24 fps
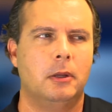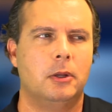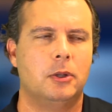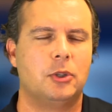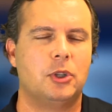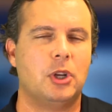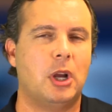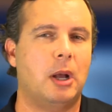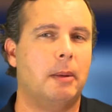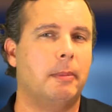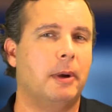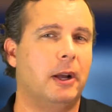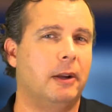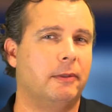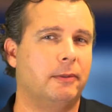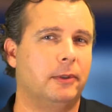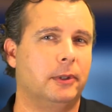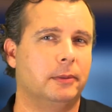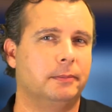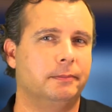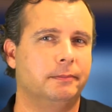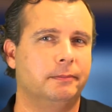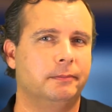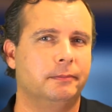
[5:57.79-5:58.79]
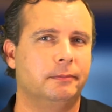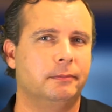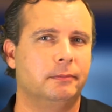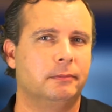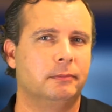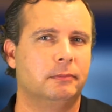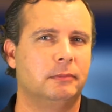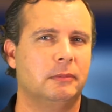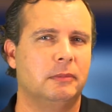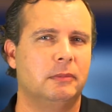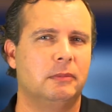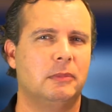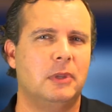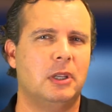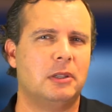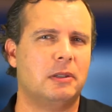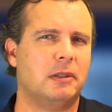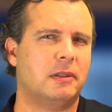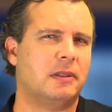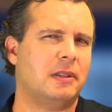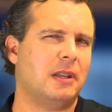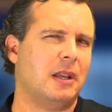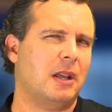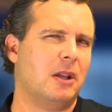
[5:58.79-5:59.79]
Job offer.
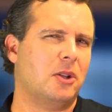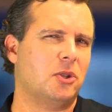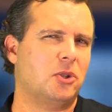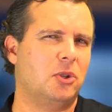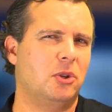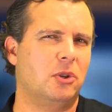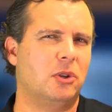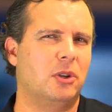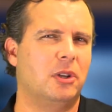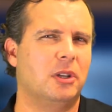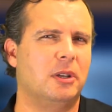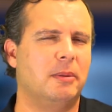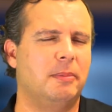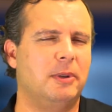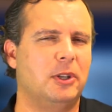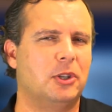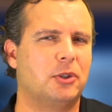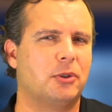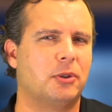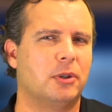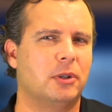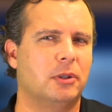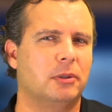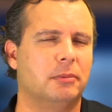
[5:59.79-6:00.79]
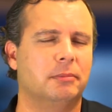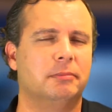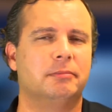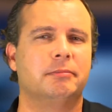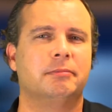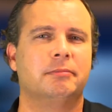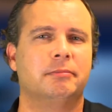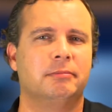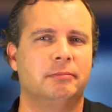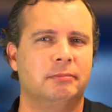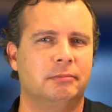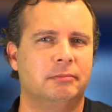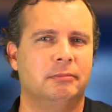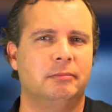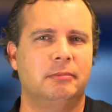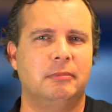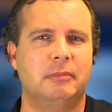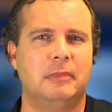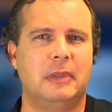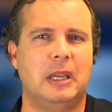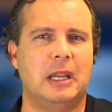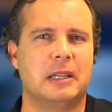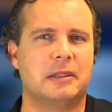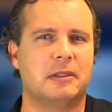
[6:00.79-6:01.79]
Doesn't sound too good to be true.
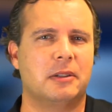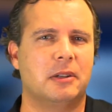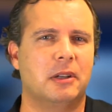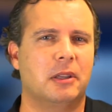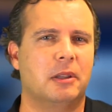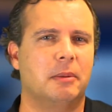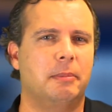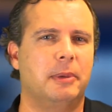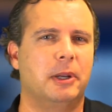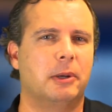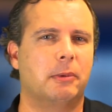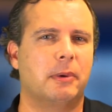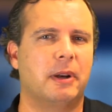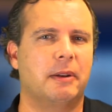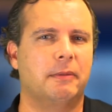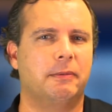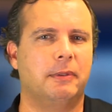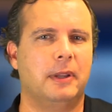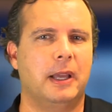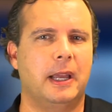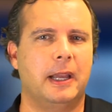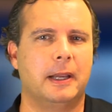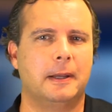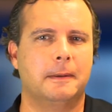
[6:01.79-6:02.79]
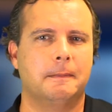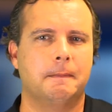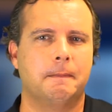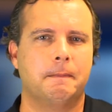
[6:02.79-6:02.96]
That's another big red flag.